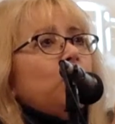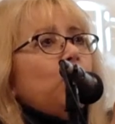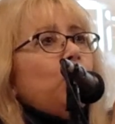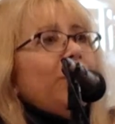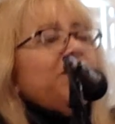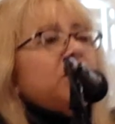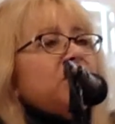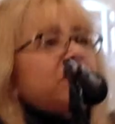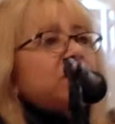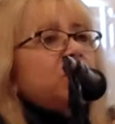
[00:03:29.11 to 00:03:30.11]
one of the
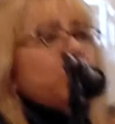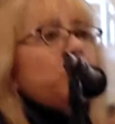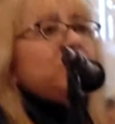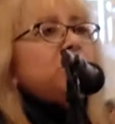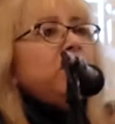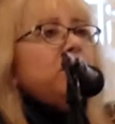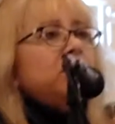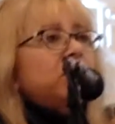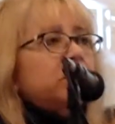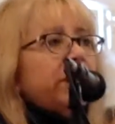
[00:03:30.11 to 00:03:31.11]
things that Joe
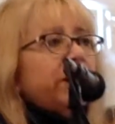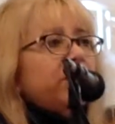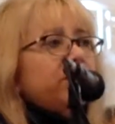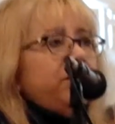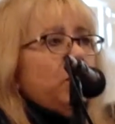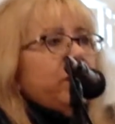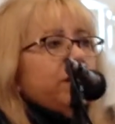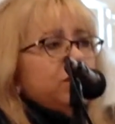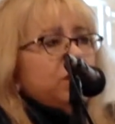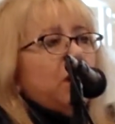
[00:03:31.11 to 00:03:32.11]
particularly
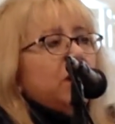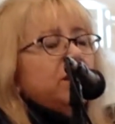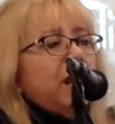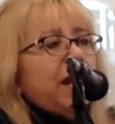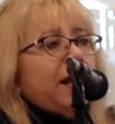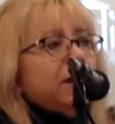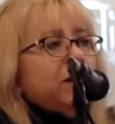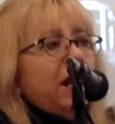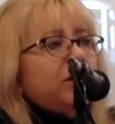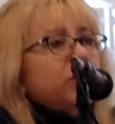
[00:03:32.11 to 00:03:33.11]
focused on,
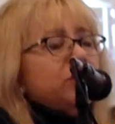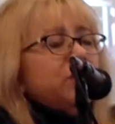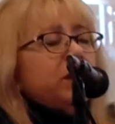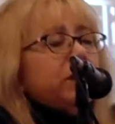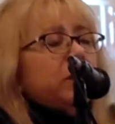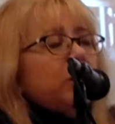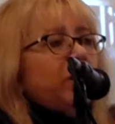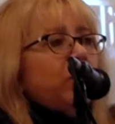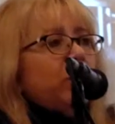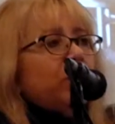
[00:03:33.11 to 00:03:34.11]
and you'll see it in a
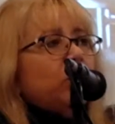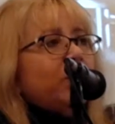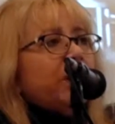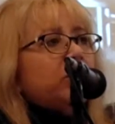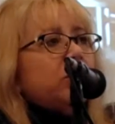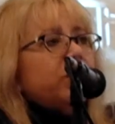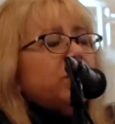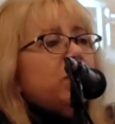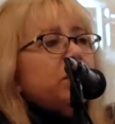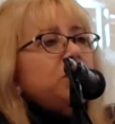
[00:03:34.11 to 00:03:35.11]
minute when I roll
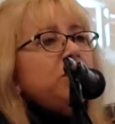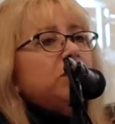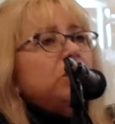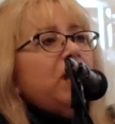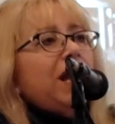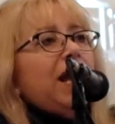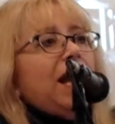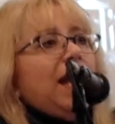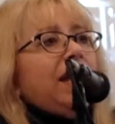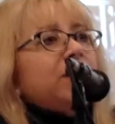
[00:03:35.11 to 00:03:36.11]
the cartoon,
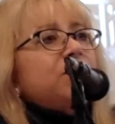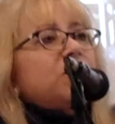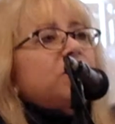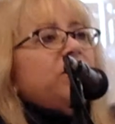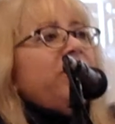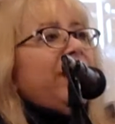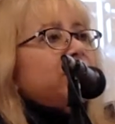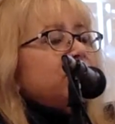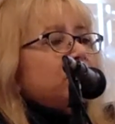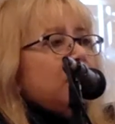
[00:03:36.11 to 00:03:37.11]
is the
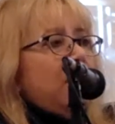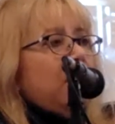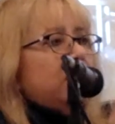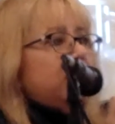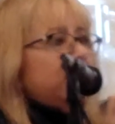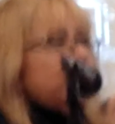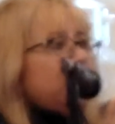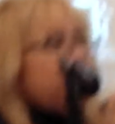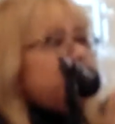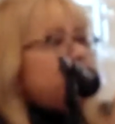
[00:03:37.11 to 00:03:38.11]
face of
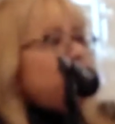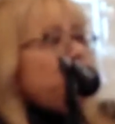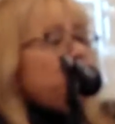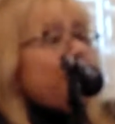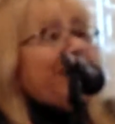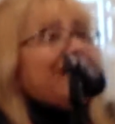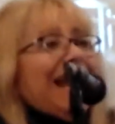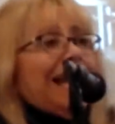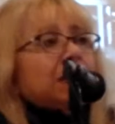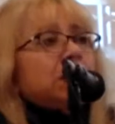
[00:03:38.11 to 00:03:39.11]
Superman
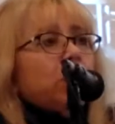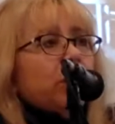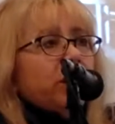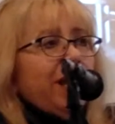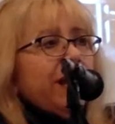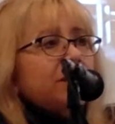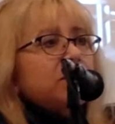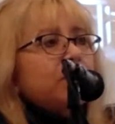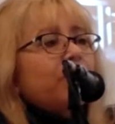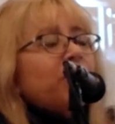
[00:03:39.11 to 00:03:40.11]
and Clark
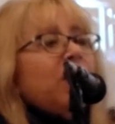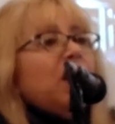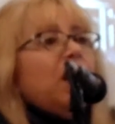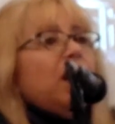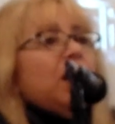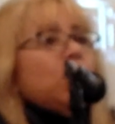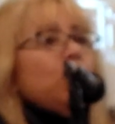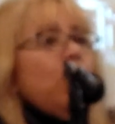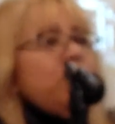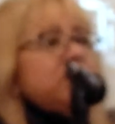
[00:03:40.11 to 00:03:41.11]
Kent.
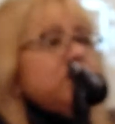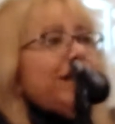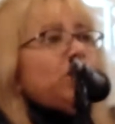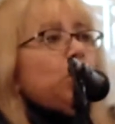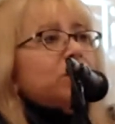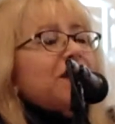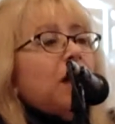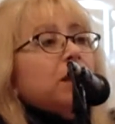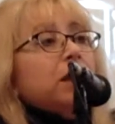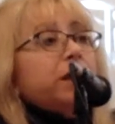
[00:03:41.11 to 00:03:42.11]
Lois Lane looks
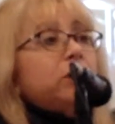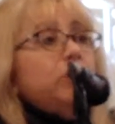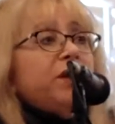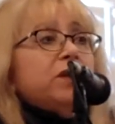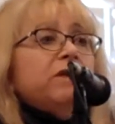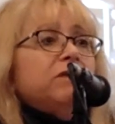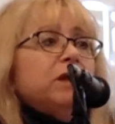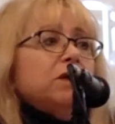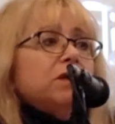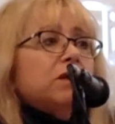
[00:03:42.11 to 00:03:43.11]
a little bit
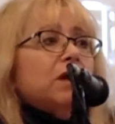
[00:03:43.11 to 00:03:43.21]
different,